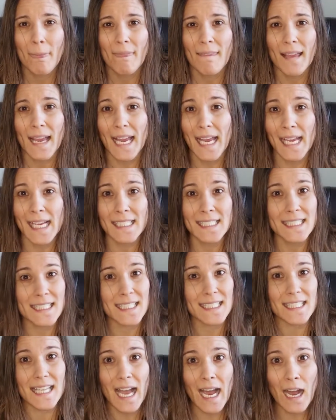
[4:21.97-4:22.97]
And
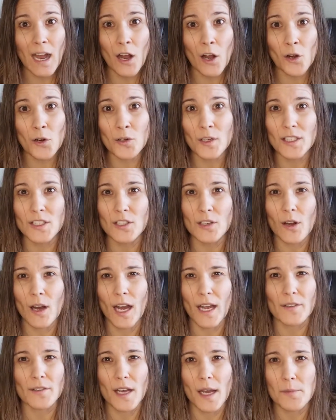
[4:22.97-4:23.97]
now,
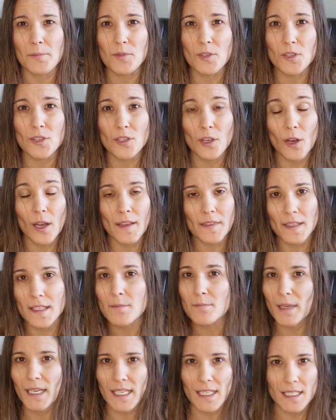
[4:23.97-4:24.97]
I'm so, and then
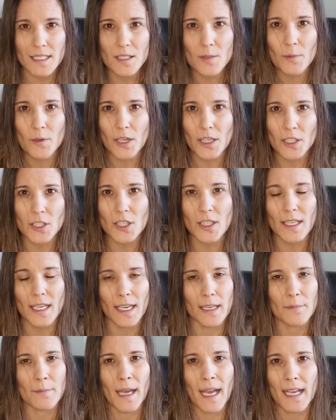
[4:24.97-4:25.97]
my inspiration
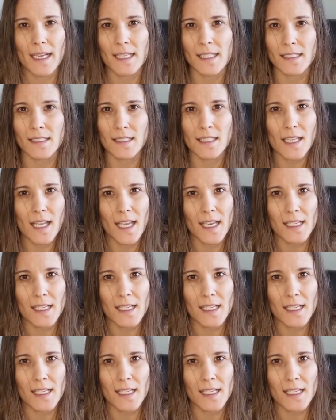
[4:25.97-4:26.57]
came back, and